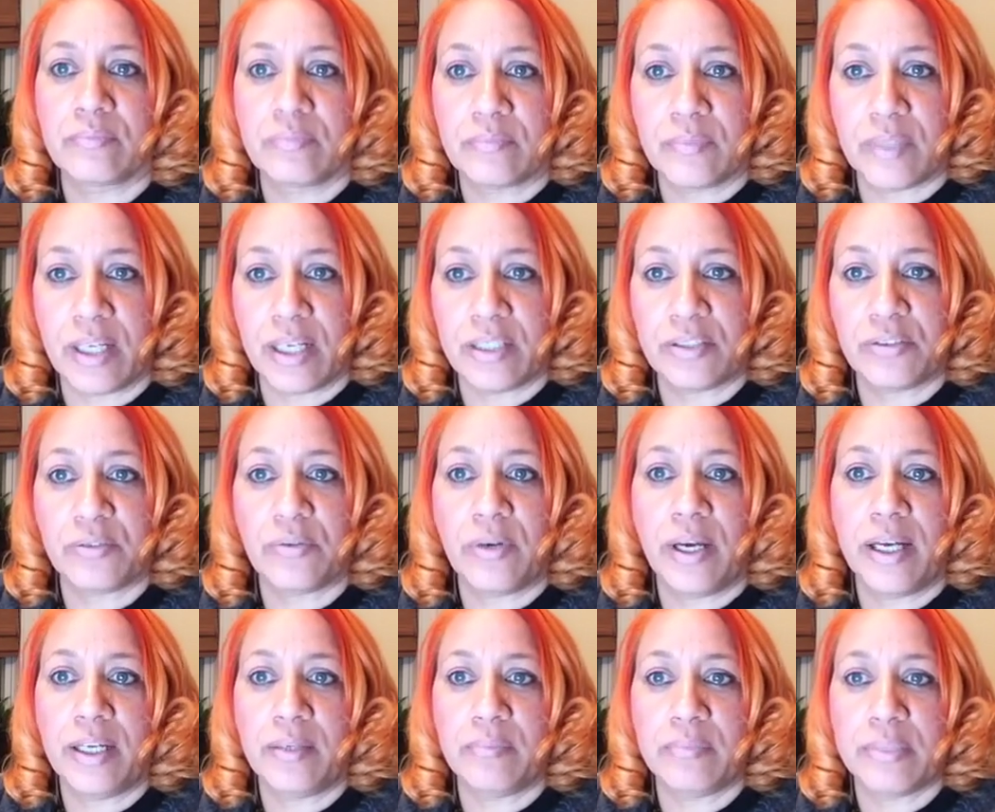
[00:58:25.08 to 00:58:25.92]
That's
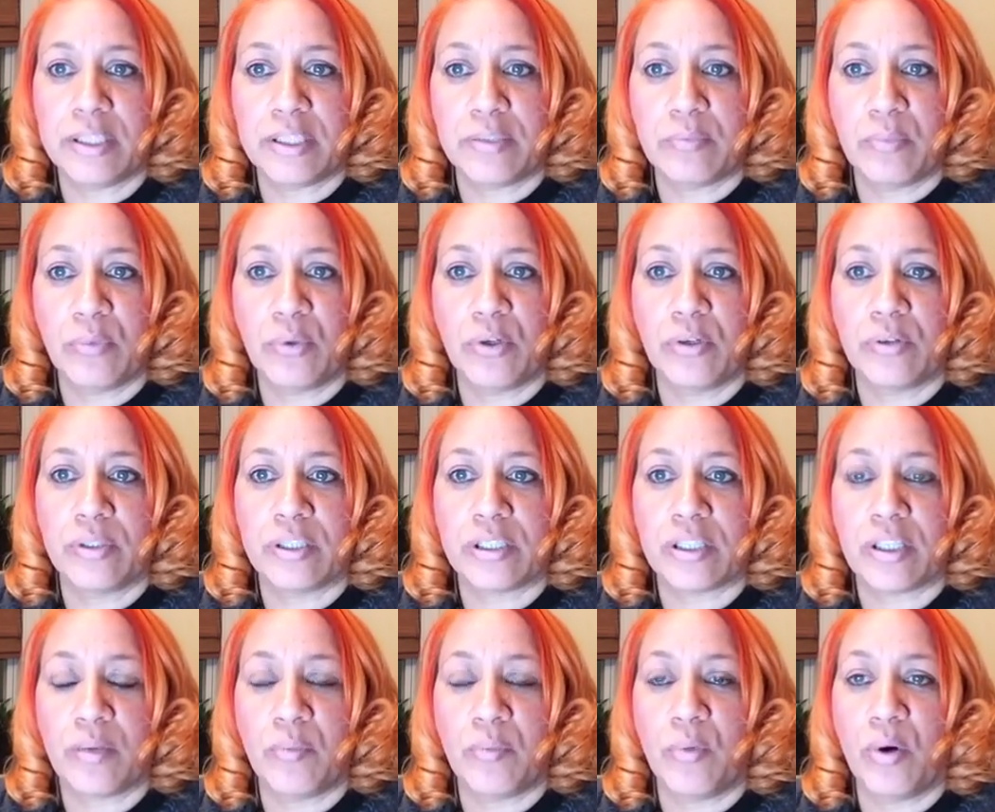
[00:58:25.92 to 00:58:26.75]
right, Miss
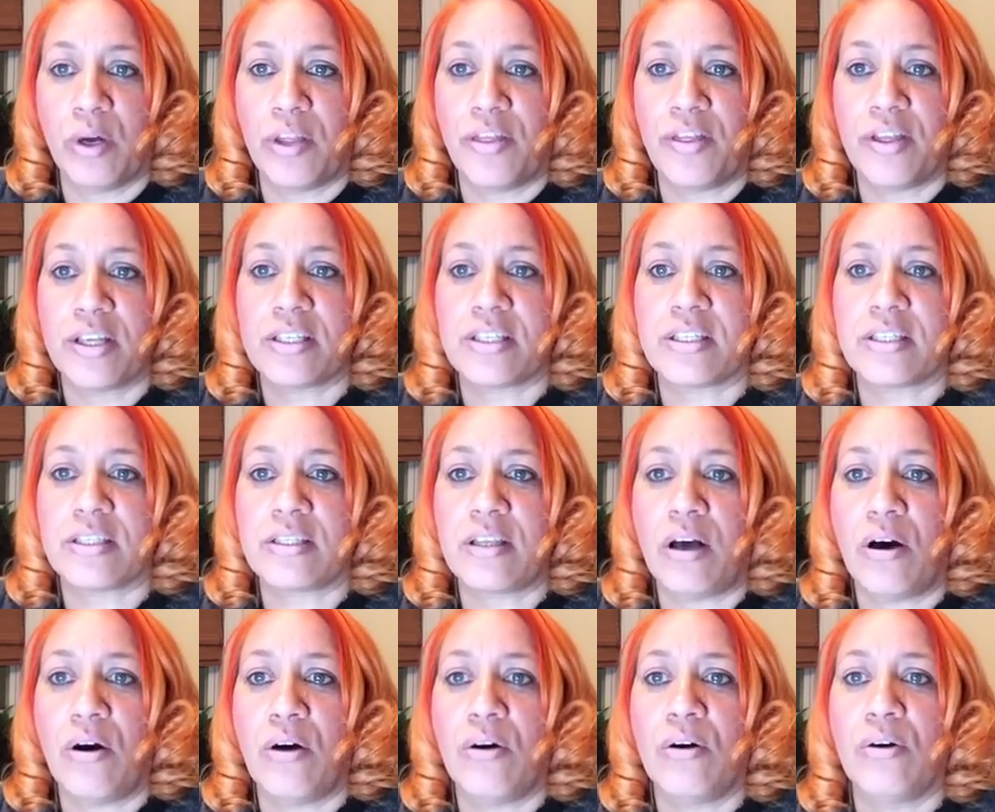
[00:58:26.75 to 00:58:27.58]
Morris. Come on. The
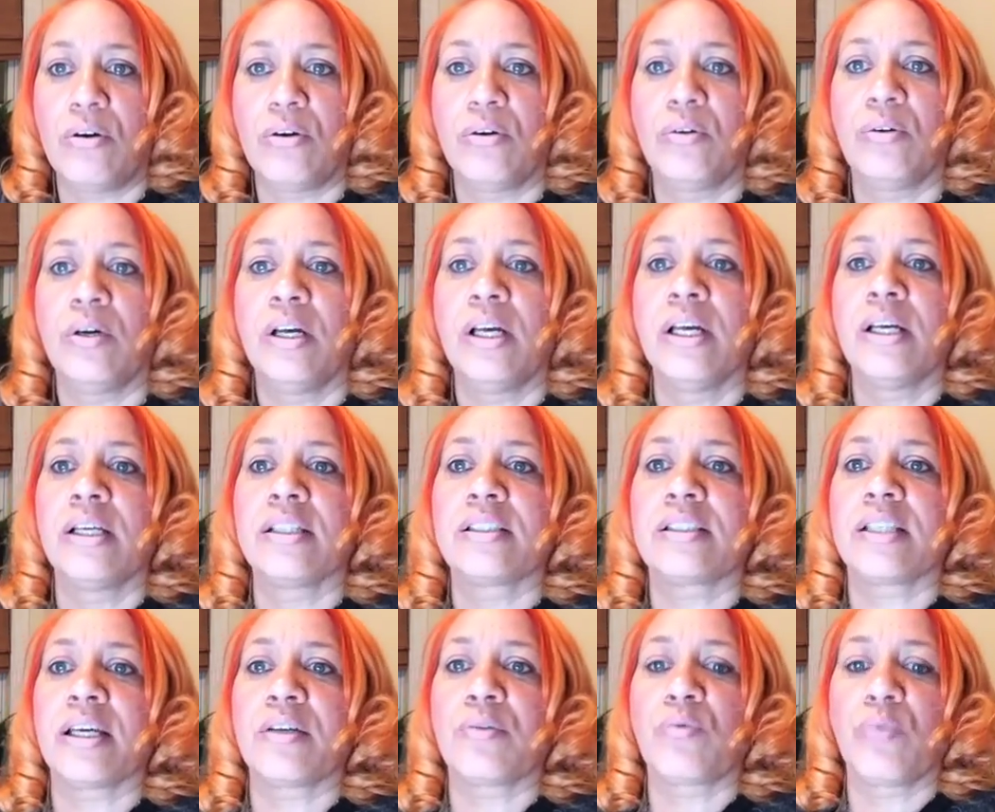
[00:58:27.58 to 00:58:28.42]
soul,
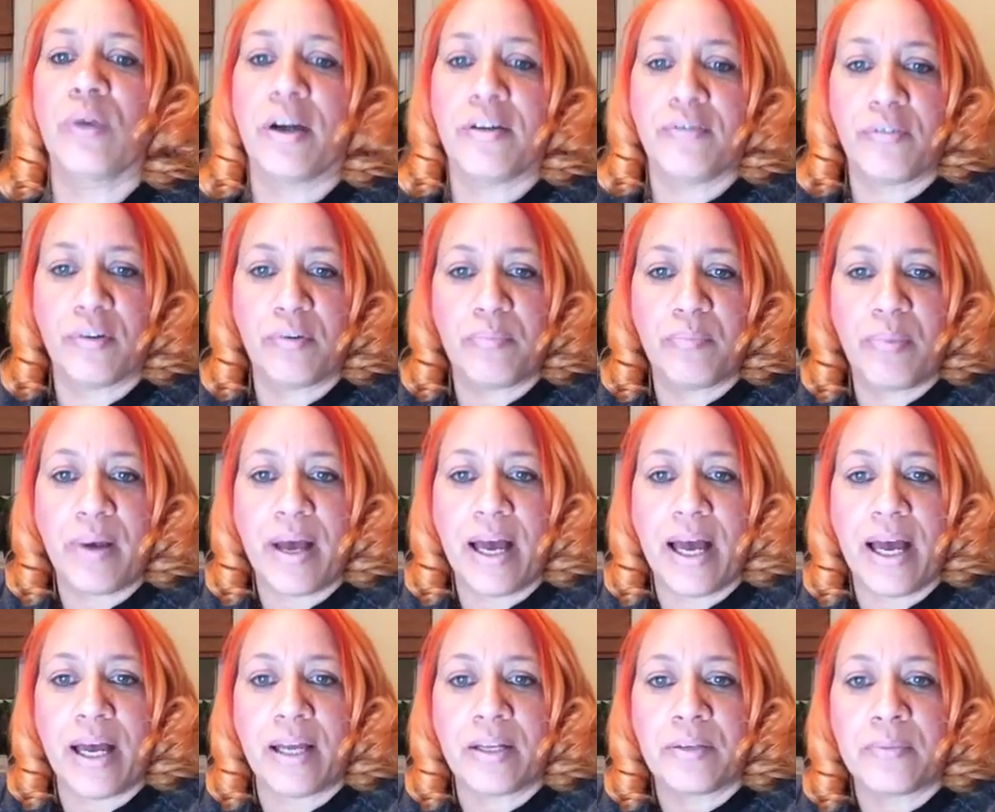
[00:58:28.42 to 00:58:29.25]
said Reverend
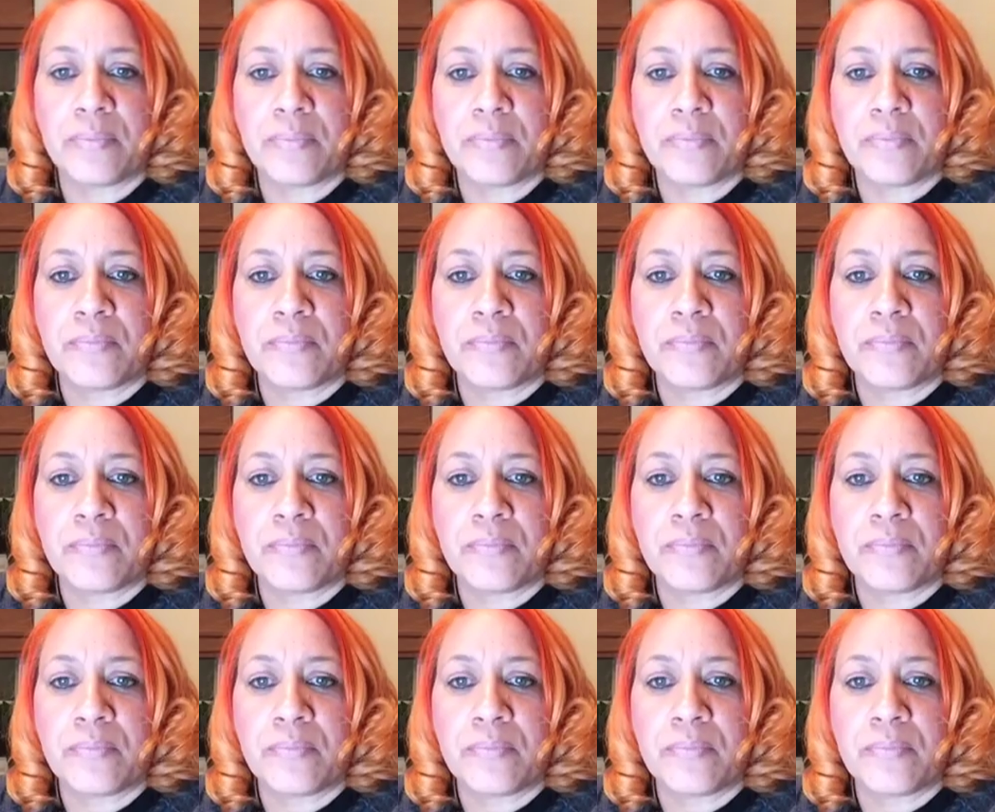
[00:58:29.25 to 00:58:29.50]
Pat.